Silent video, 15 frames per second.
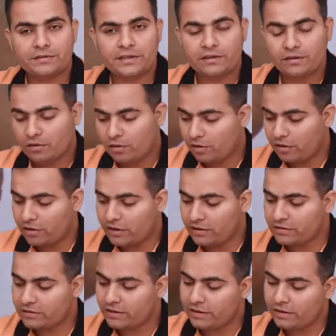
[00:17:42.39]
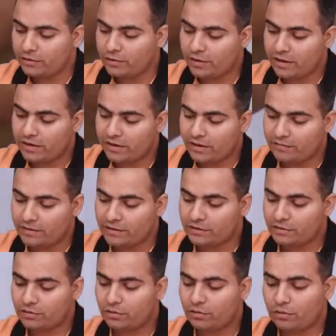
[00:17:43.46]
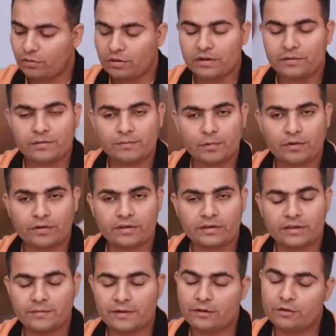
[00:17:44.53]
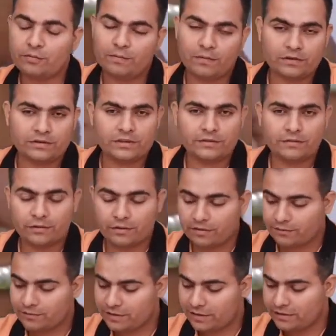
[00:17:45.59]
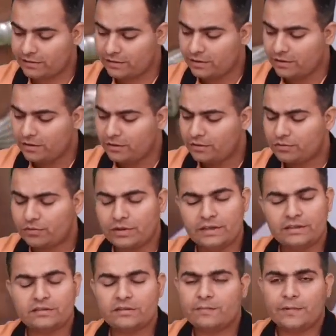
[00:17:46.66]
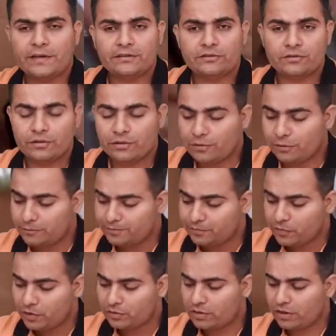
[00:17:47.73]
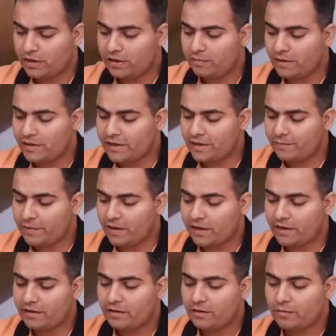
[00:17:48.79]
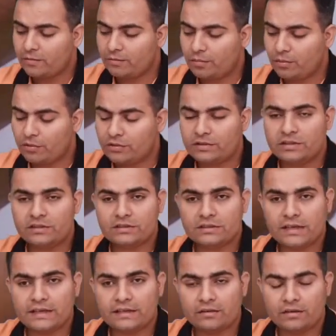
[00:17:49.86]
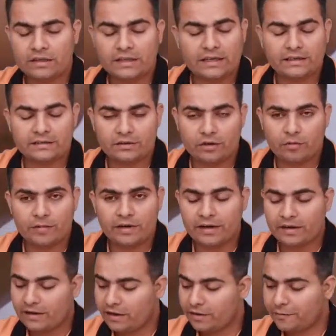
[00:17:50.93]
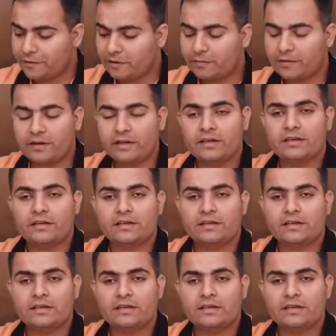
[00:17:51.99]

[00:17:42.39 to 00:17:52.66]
z, or else you can convert this whole product term into positive order of z. So it depends on you. So I'll multiply both this side, that is numerator and denominator, by